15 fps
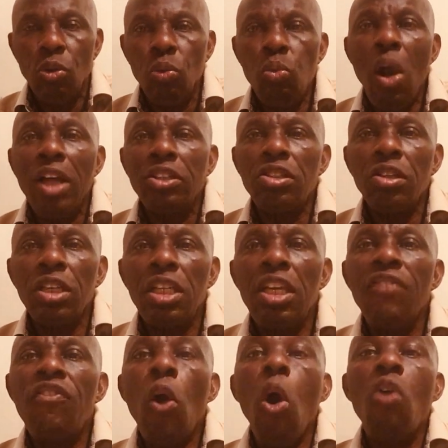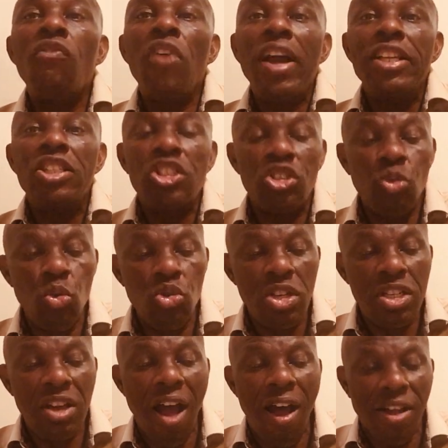want to give over his two
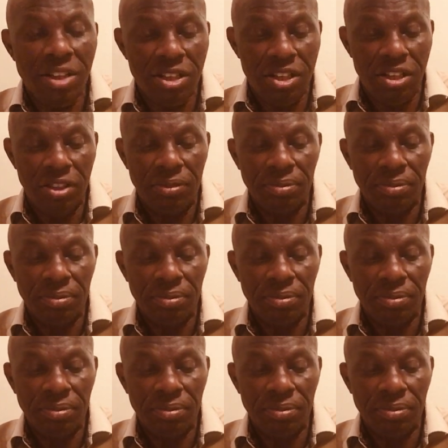daughters